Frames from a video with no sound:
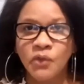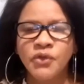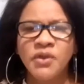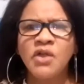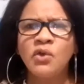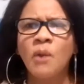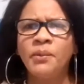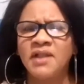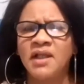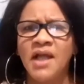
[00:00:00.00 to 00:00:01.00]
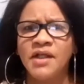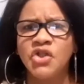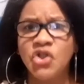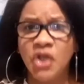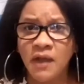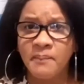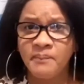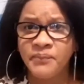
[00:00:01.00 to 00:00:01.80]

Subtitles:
So he grew up with that kind of shame